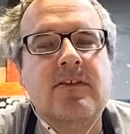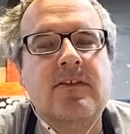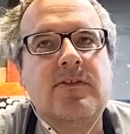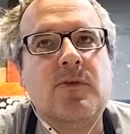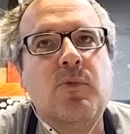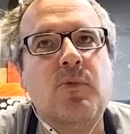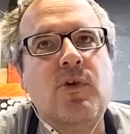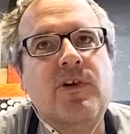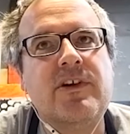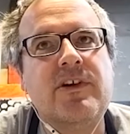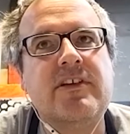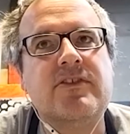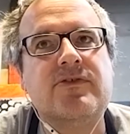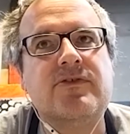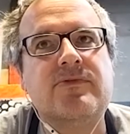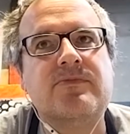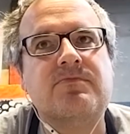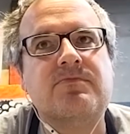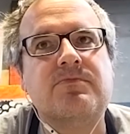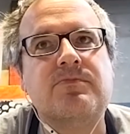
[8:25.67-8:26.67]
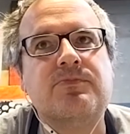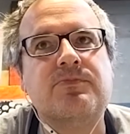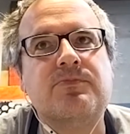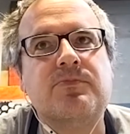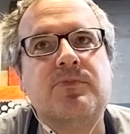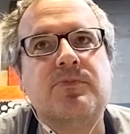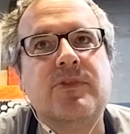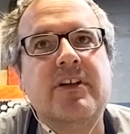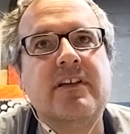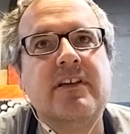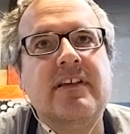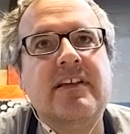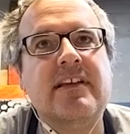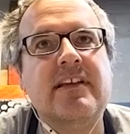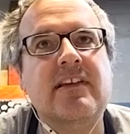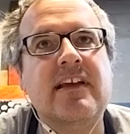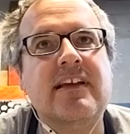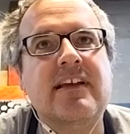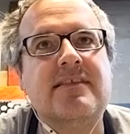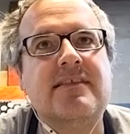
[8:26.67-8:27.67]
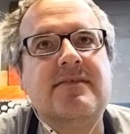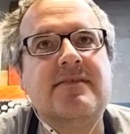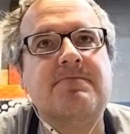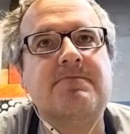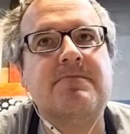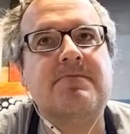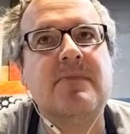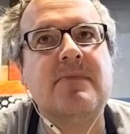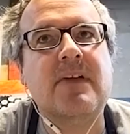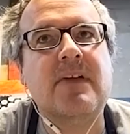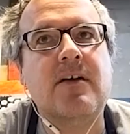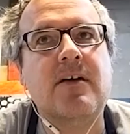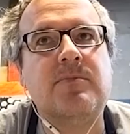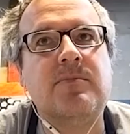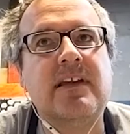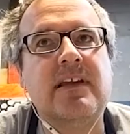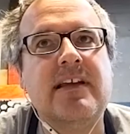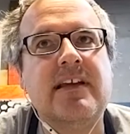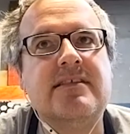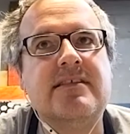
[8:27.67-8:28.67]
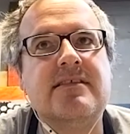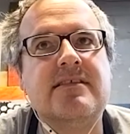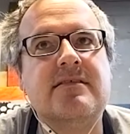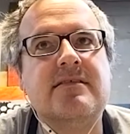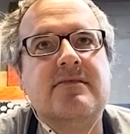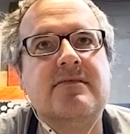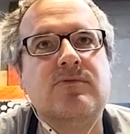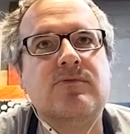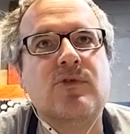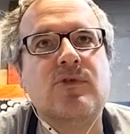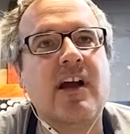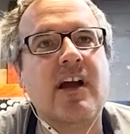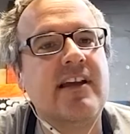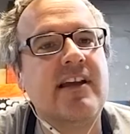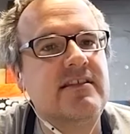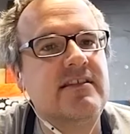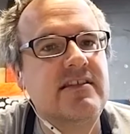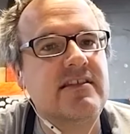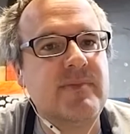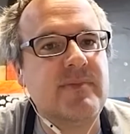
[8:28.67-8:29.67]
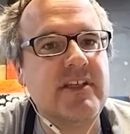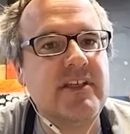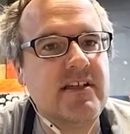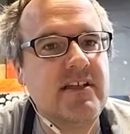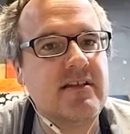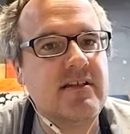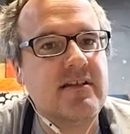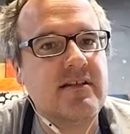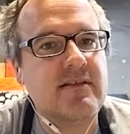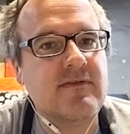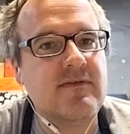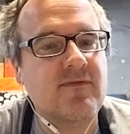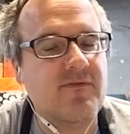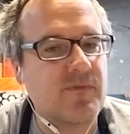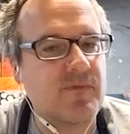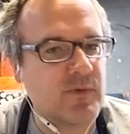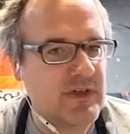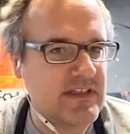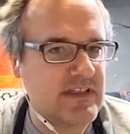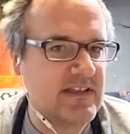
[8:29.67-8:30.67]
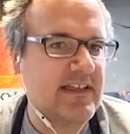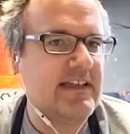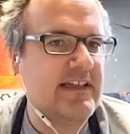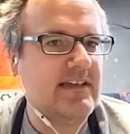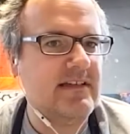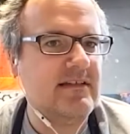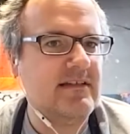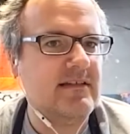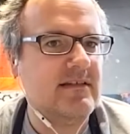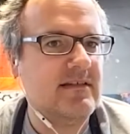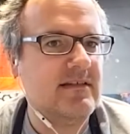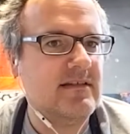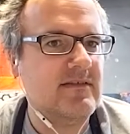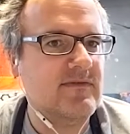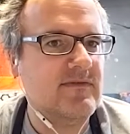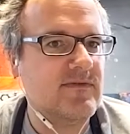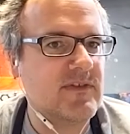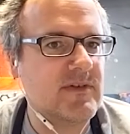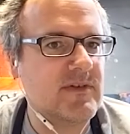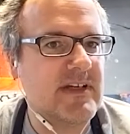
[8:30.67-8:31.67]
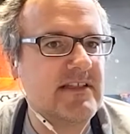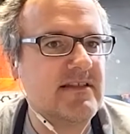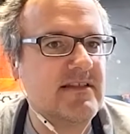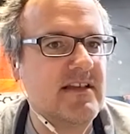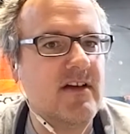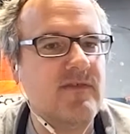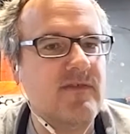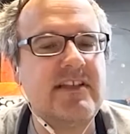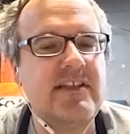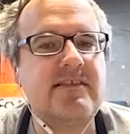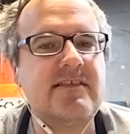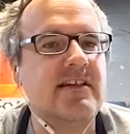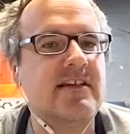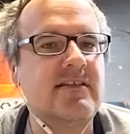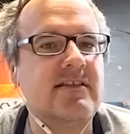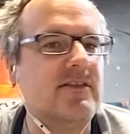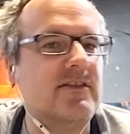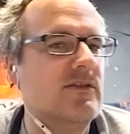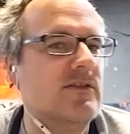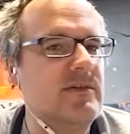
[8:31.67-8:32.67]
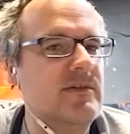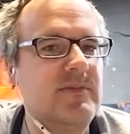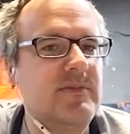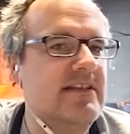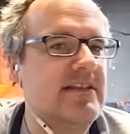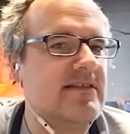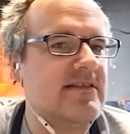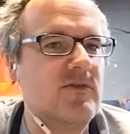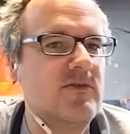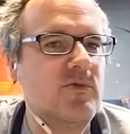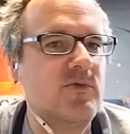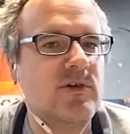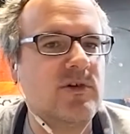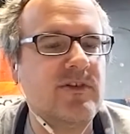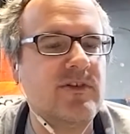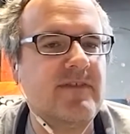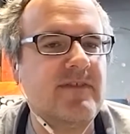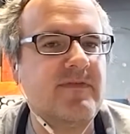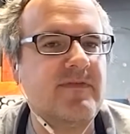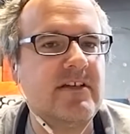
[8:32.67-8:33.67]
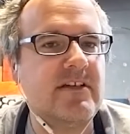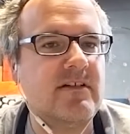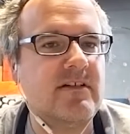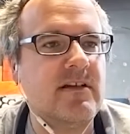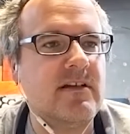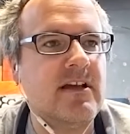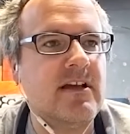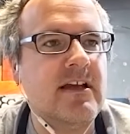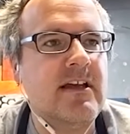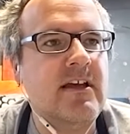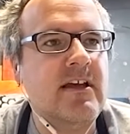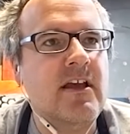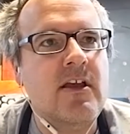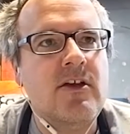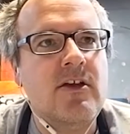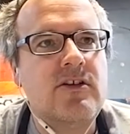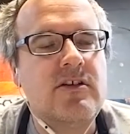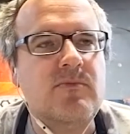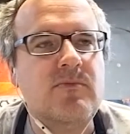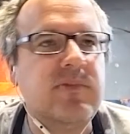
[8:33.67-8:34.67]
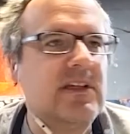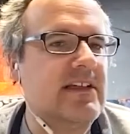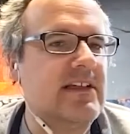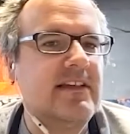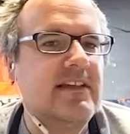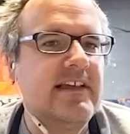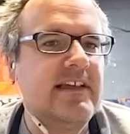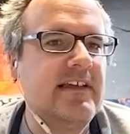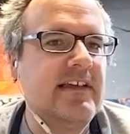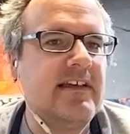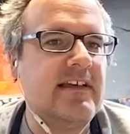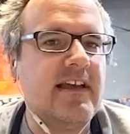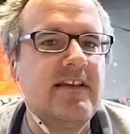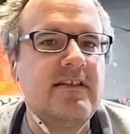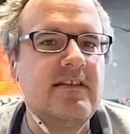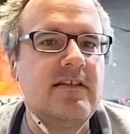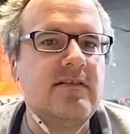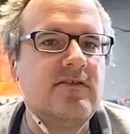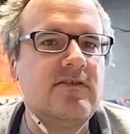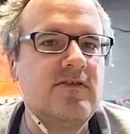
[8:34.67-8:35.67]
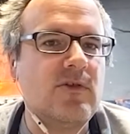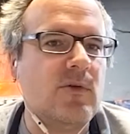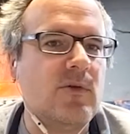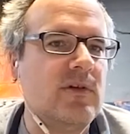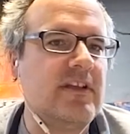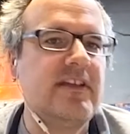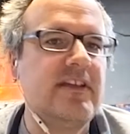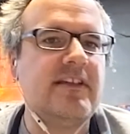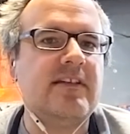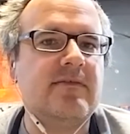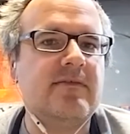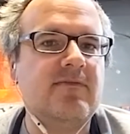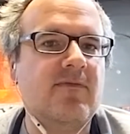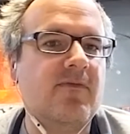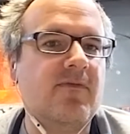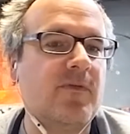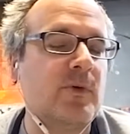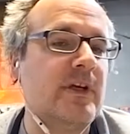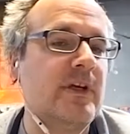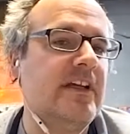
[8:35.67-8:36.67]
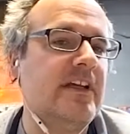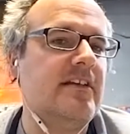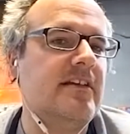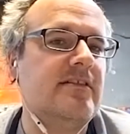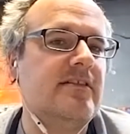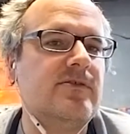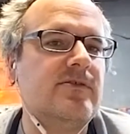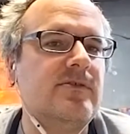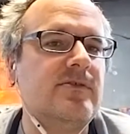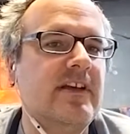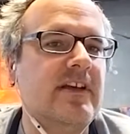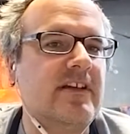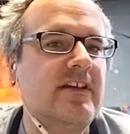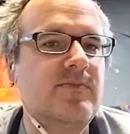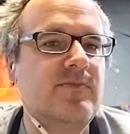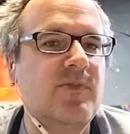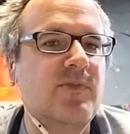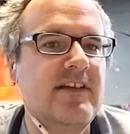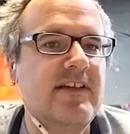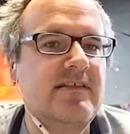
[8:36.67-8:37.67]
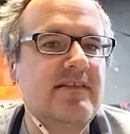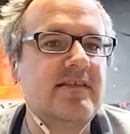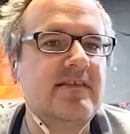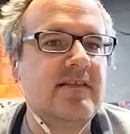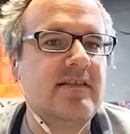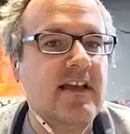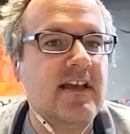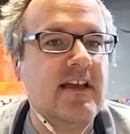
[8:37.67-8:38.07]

the work is really like a place where I can speak freely for myself. It's like the only place in the world I feel completely and totally free to express